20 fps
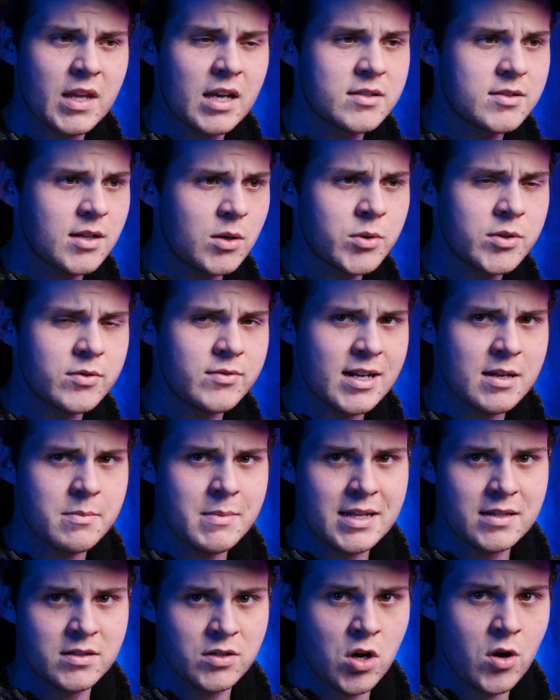So I wouldn't
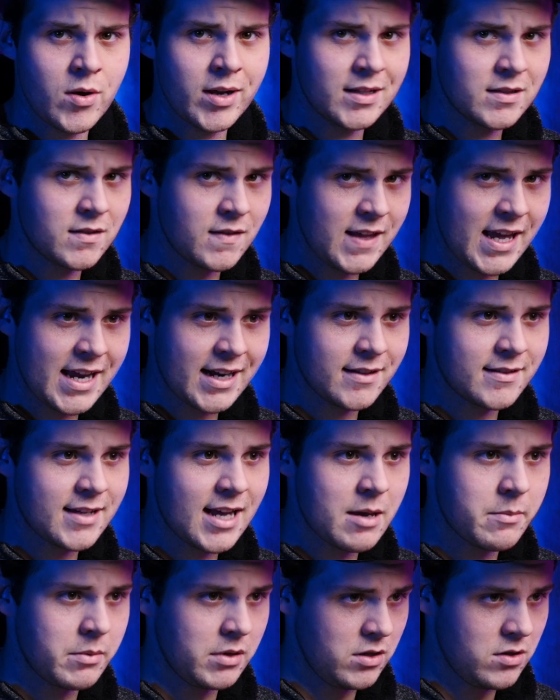recommend going into the Edit
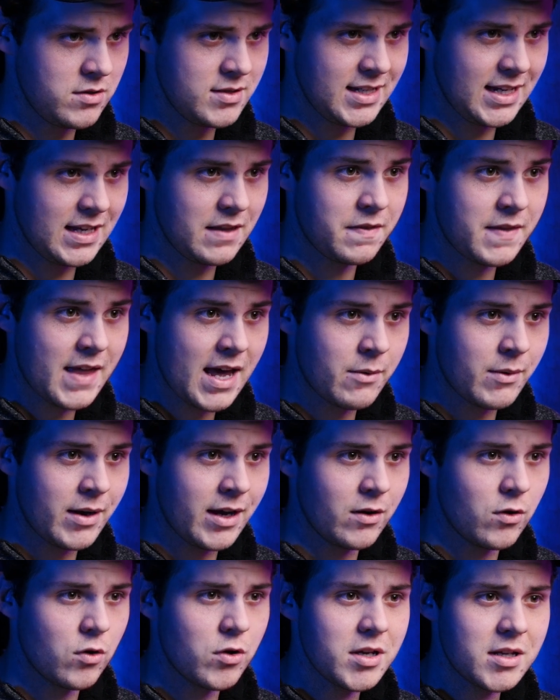tab and using it that way.
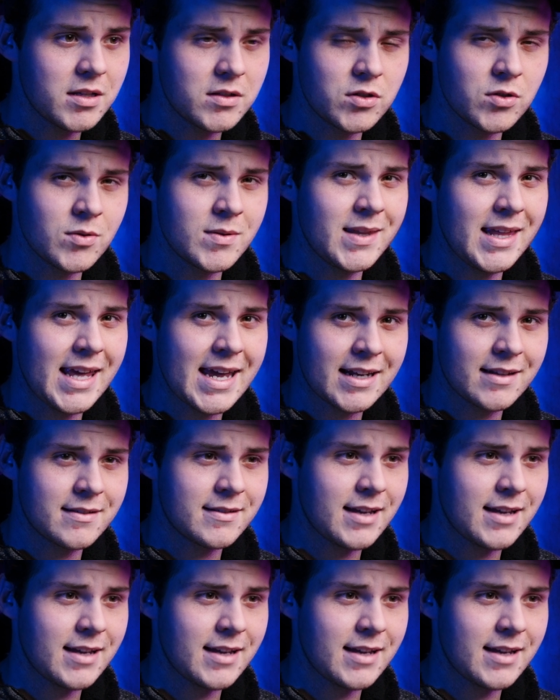All you can do in the Edit